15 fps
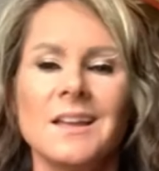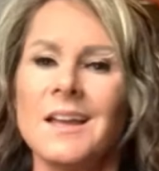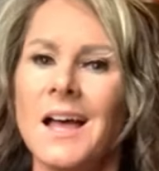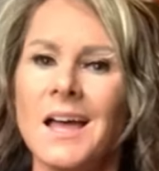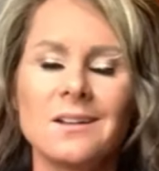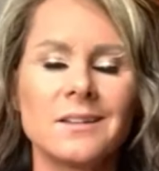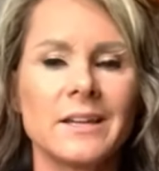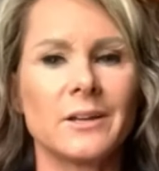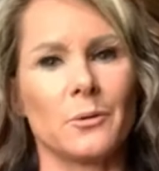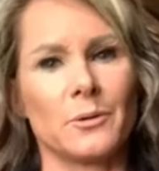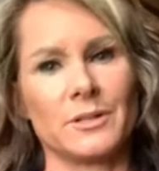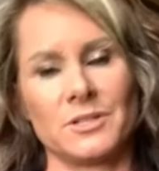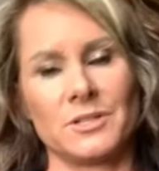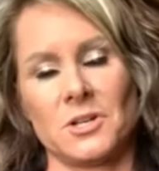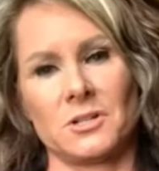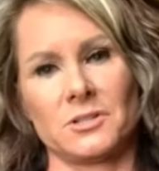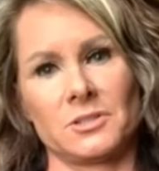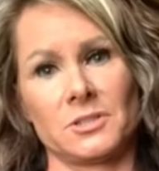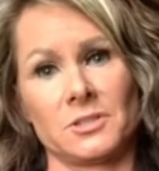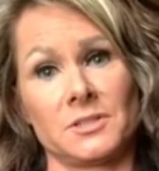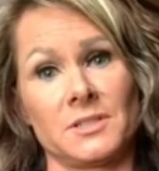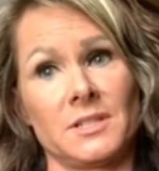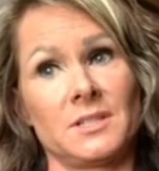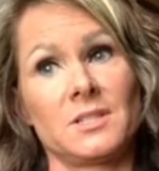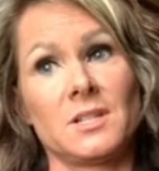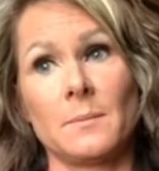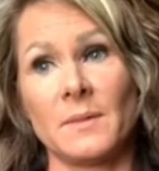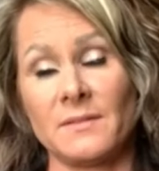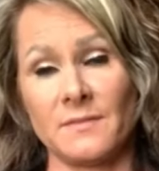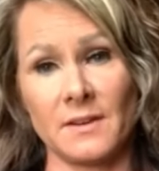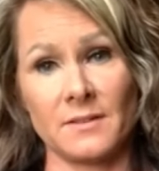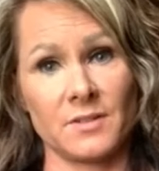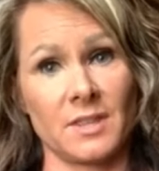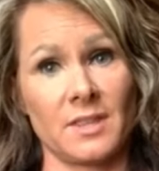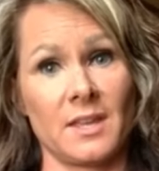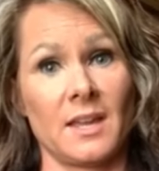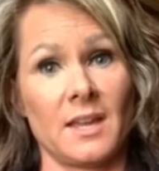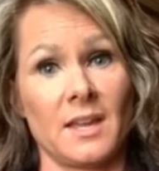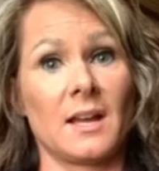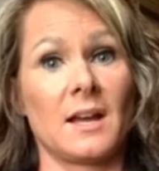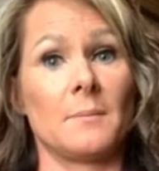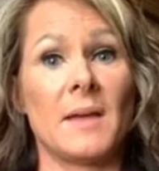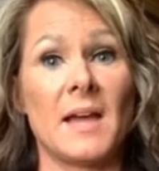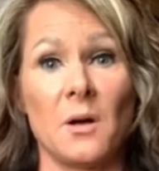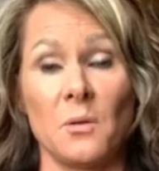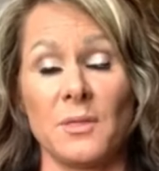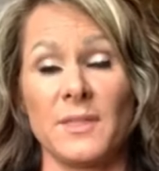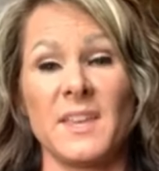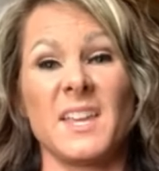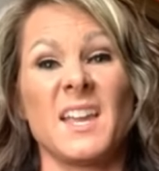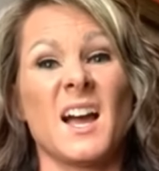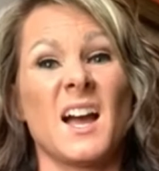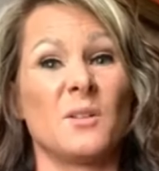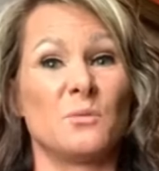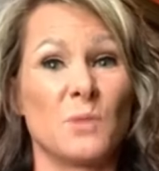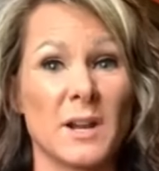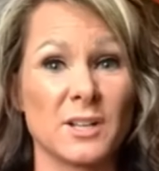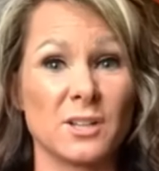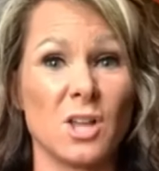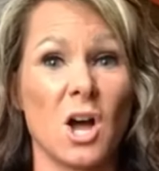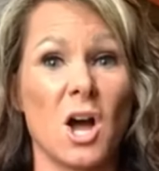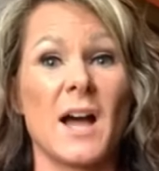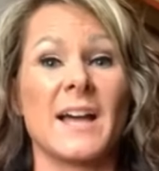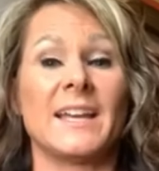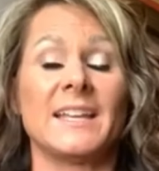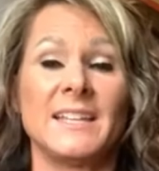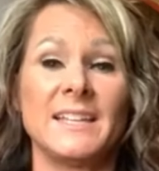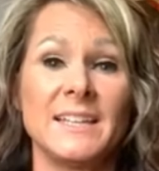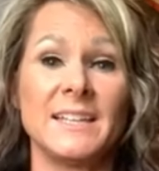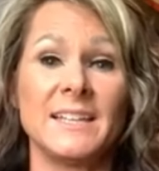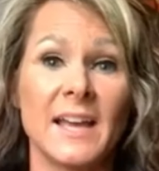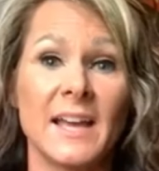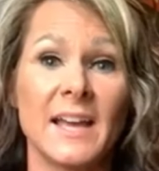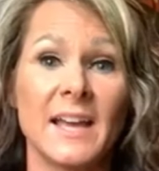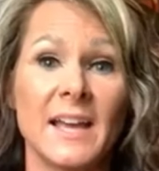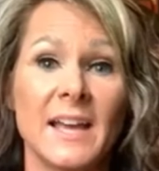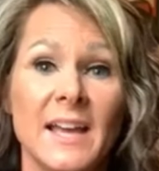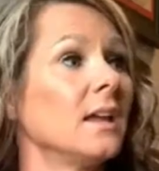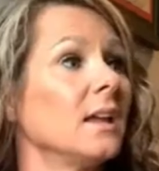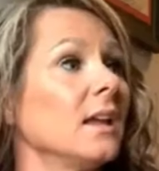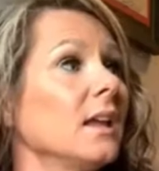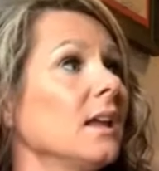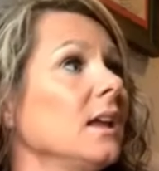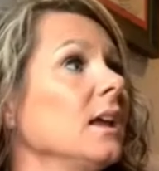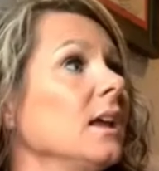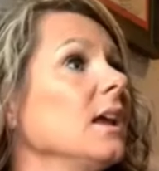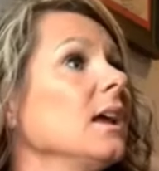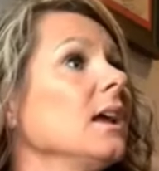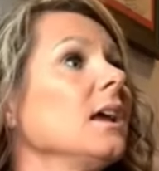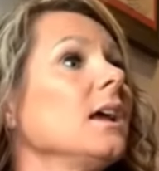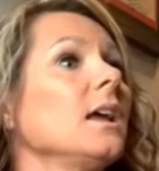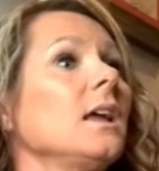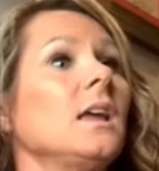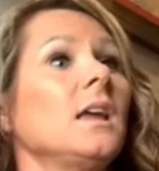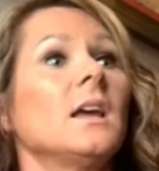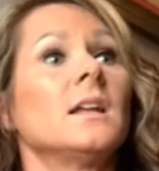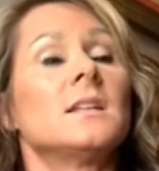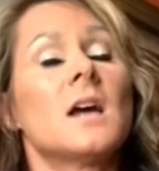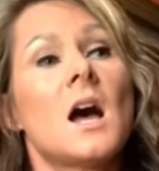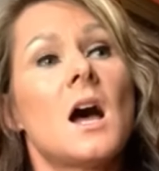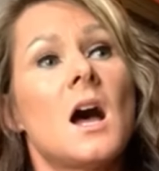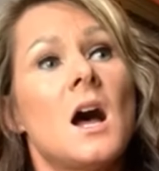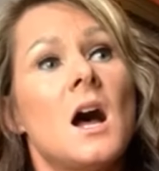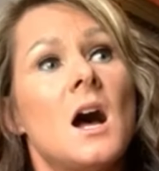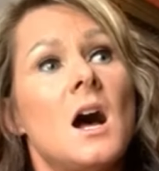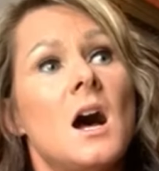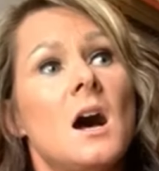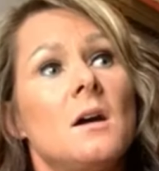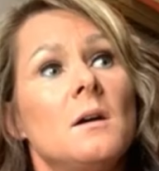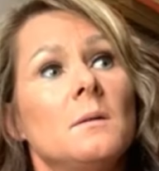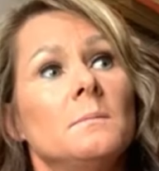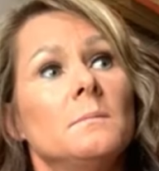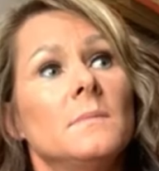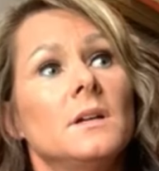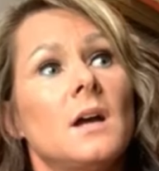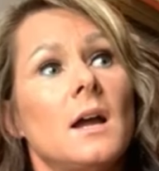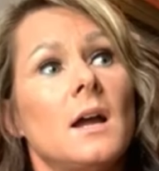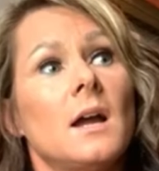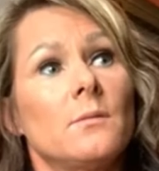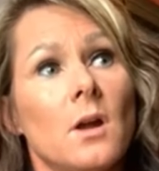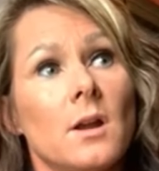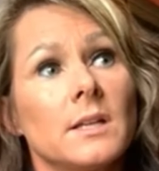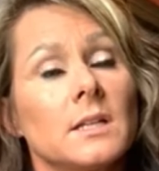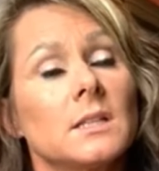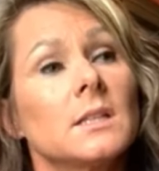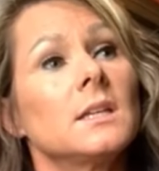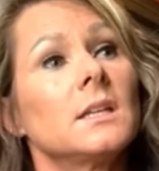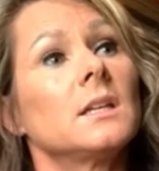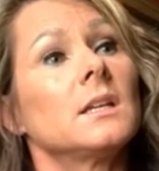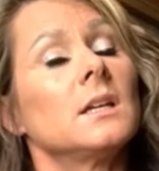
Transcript: I don't like going to doctors. It's not my favorite thing. I'm healthy. I run a lot. I eat healthy. And ironically,